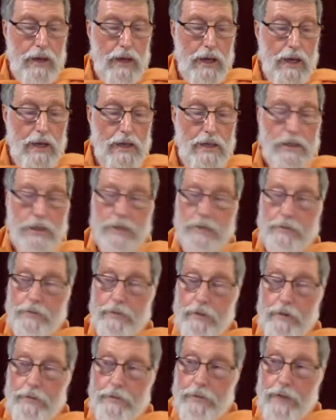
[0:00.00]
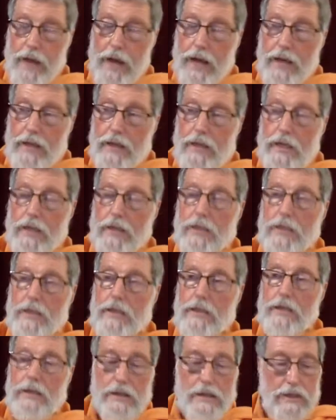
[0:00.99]
It is from that
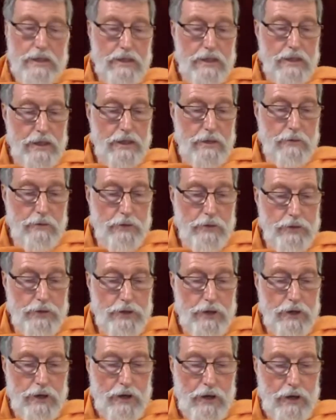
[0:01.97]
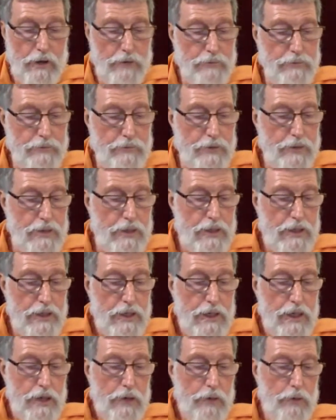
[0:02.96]
this evolution comes,
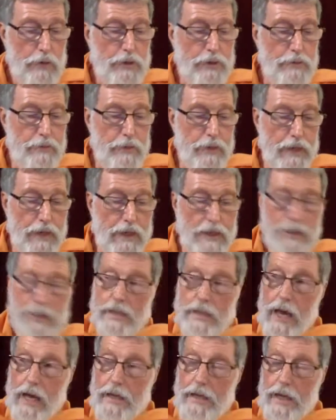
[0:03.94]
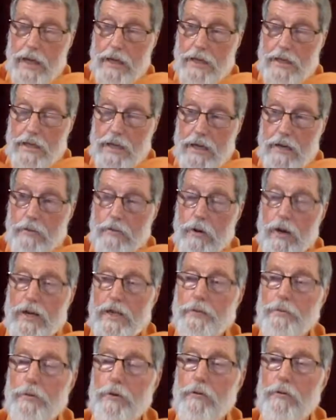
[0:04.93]
which means that that same one
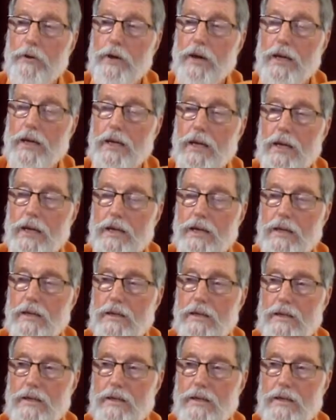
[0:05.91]
is pervading it.